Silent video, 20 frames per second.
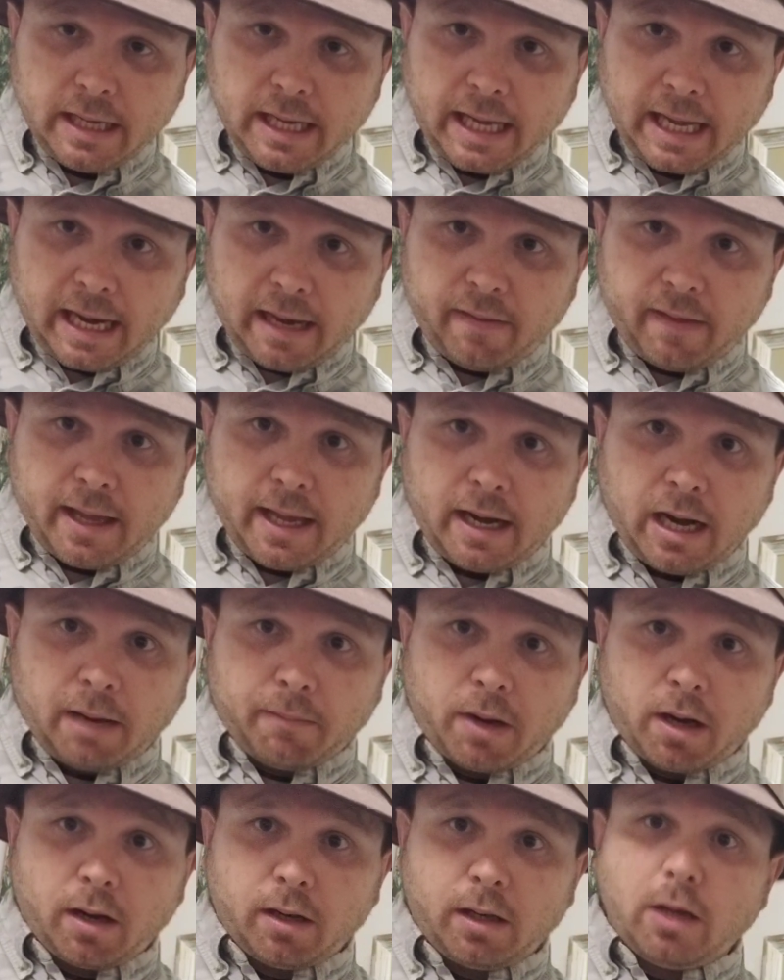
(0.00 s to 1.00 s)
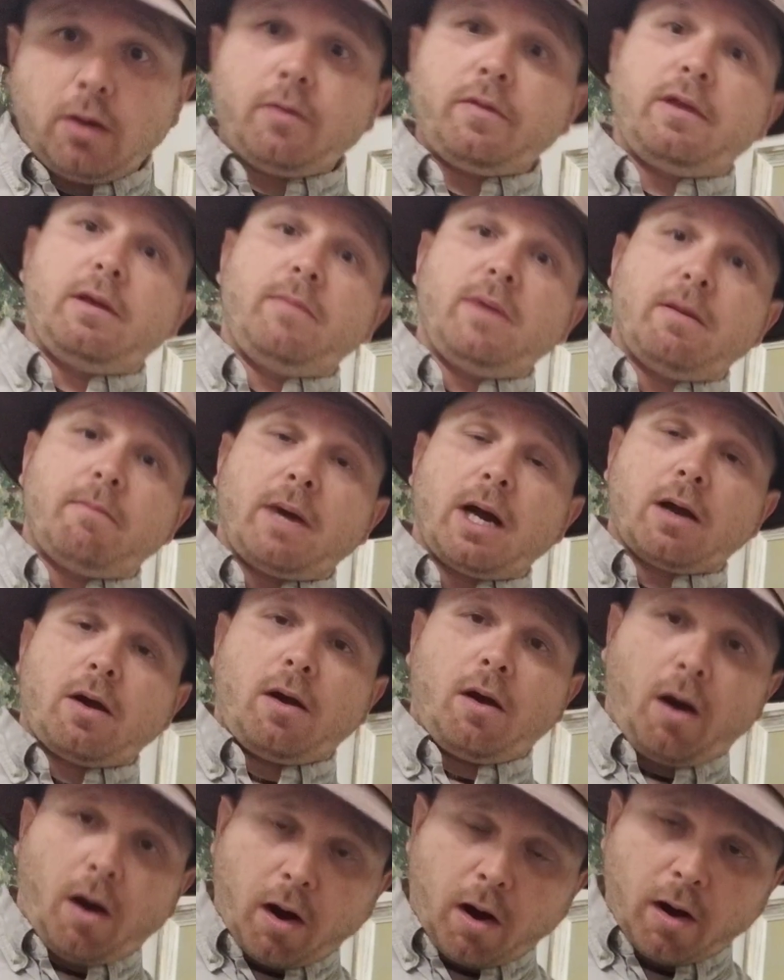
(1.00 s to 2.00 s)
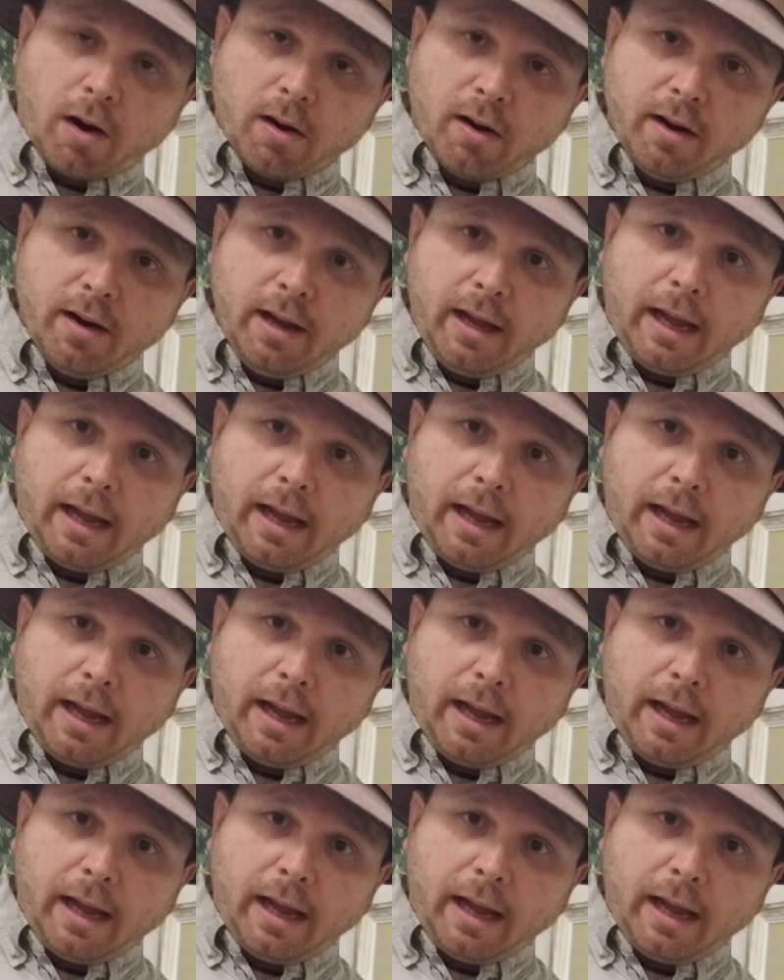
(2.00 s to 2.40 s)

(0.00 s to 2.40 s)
and then I'm going to load them in my car